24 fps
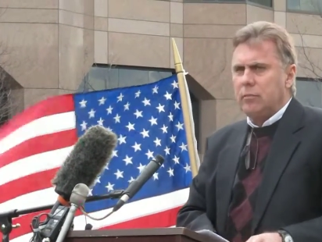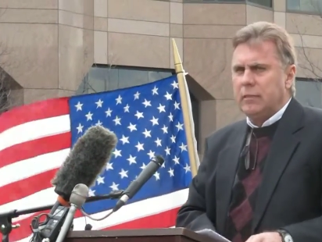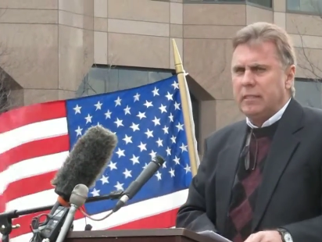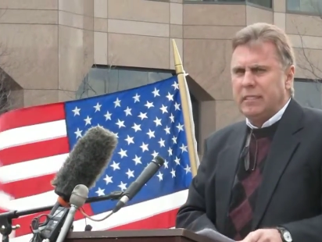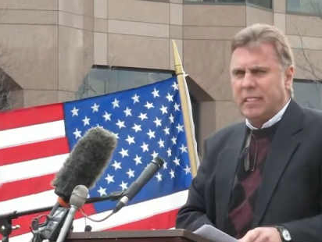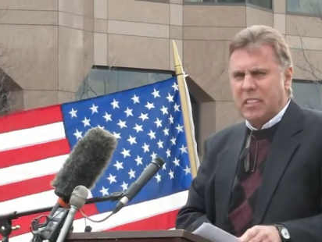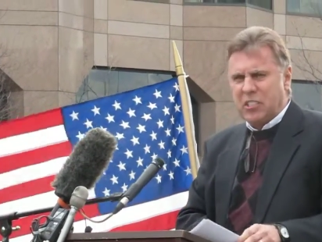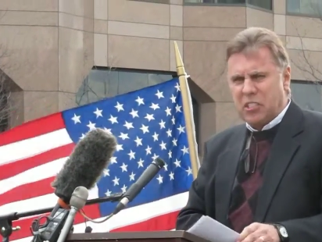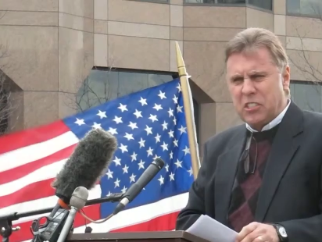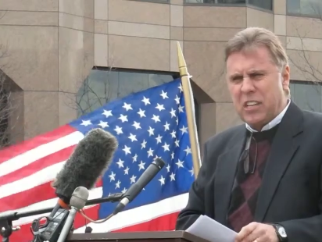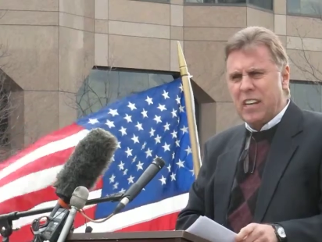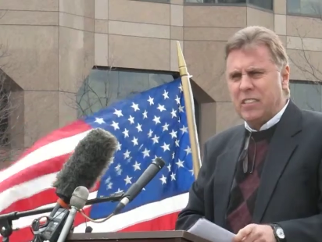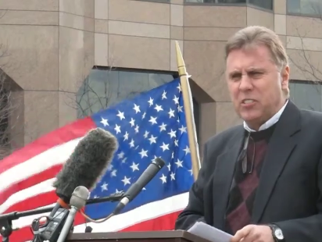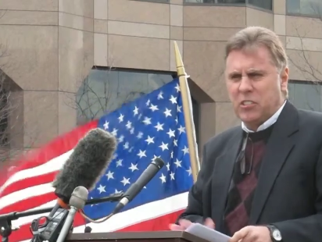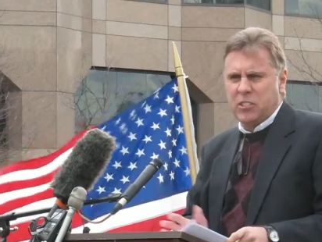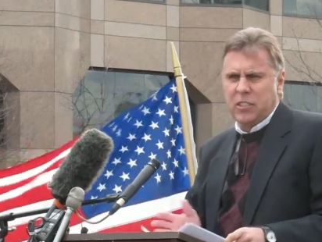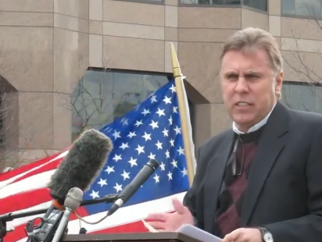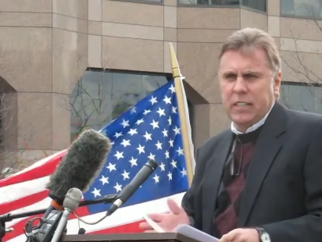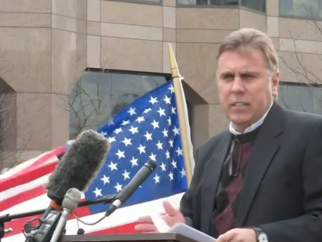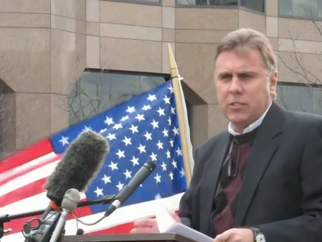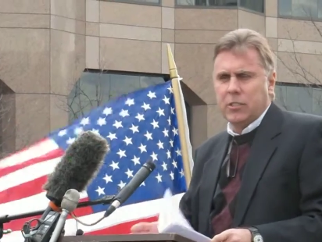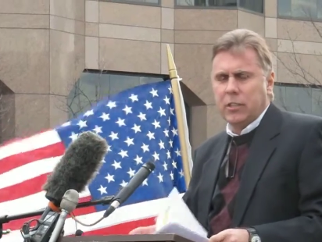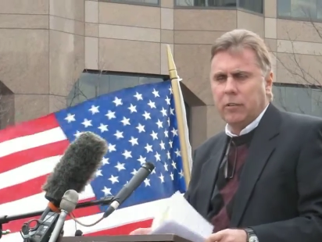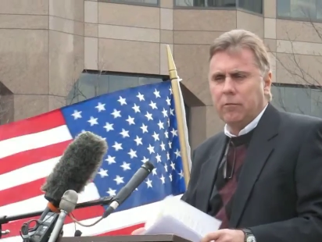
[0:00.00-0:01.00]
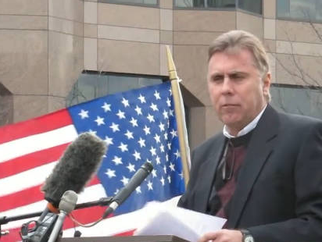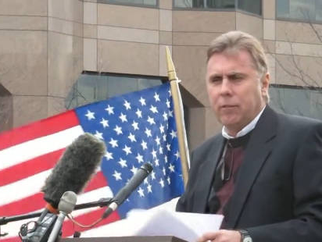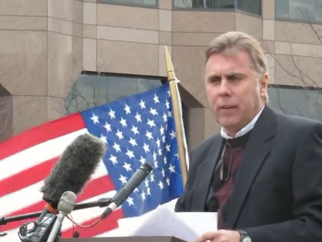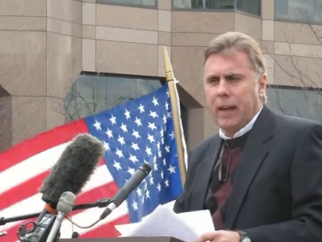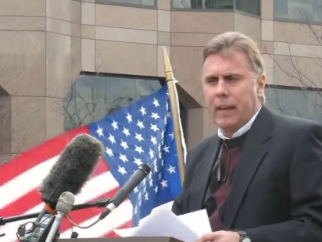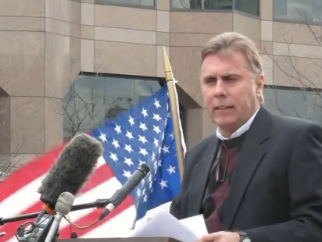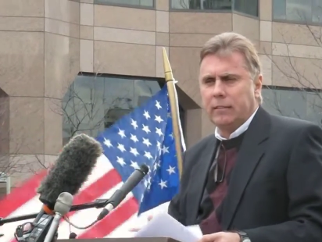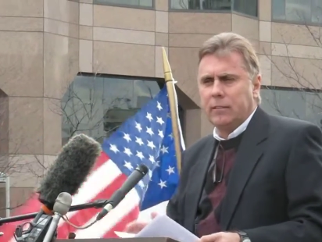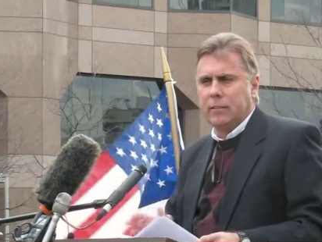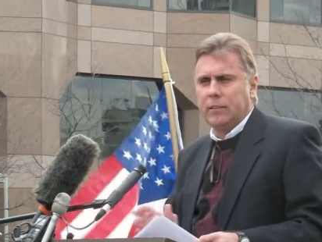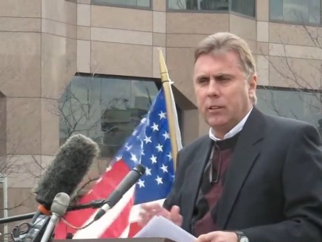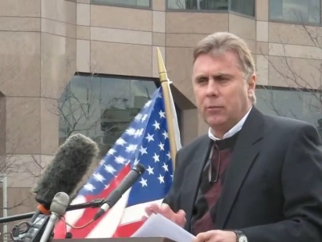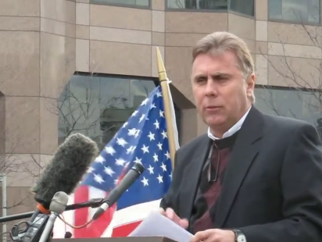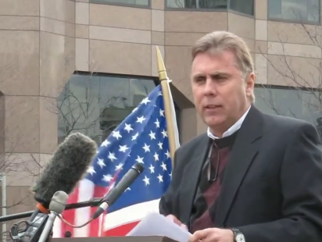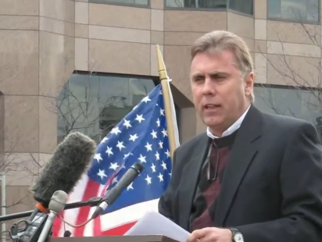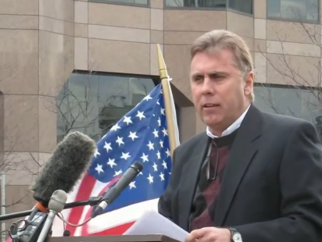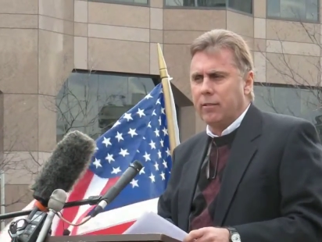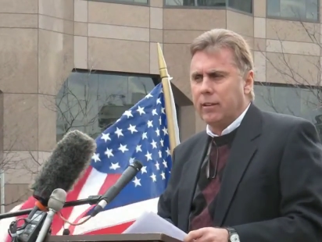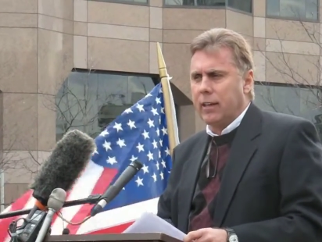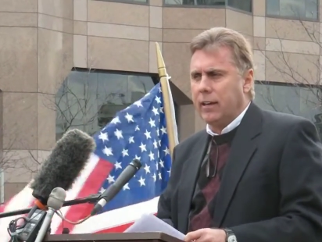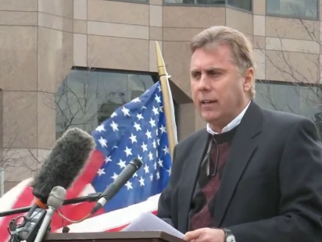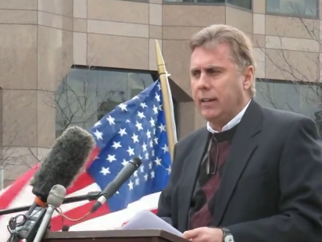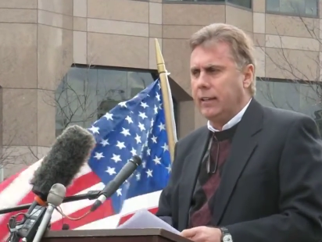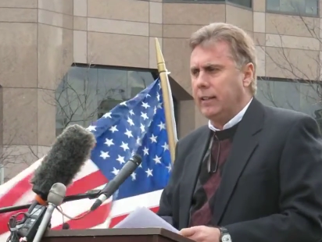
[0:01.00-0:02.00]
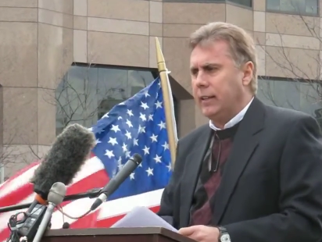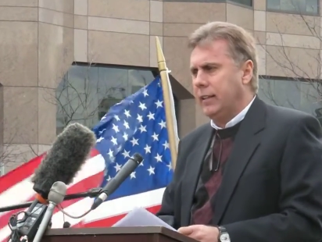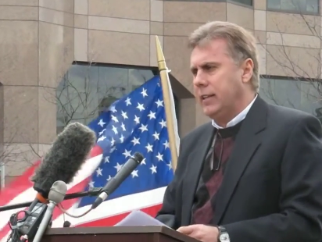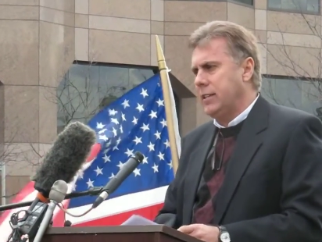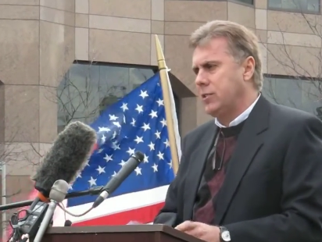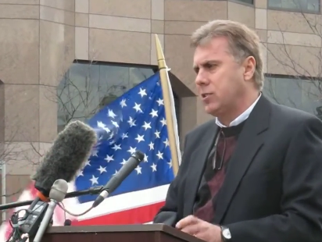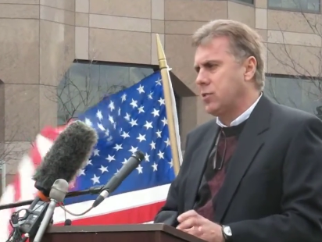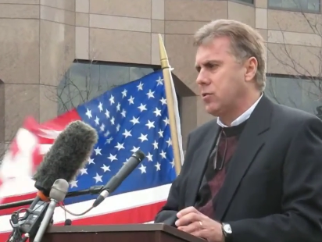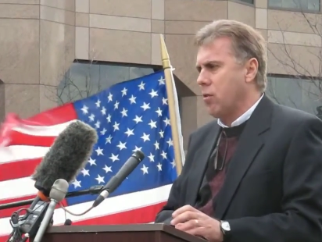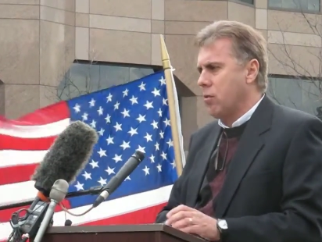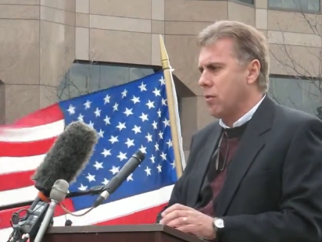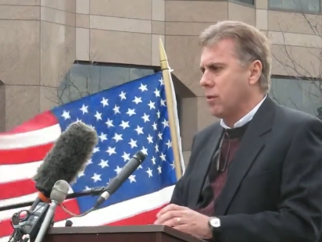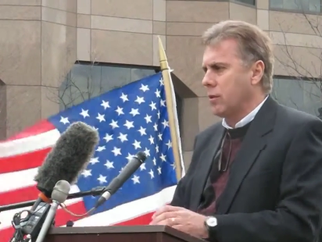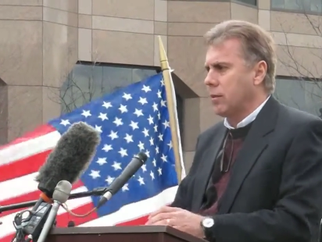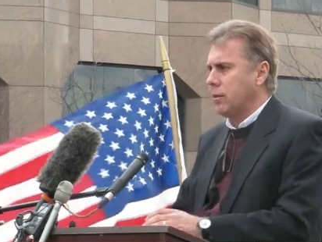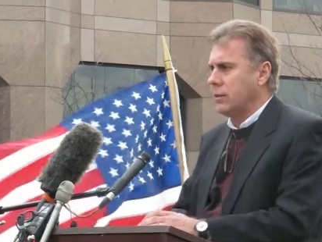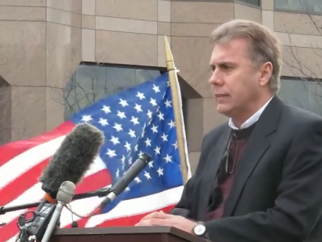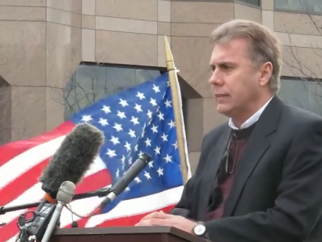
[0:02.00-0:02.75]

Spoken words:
discussed this. In fact, without getting into historical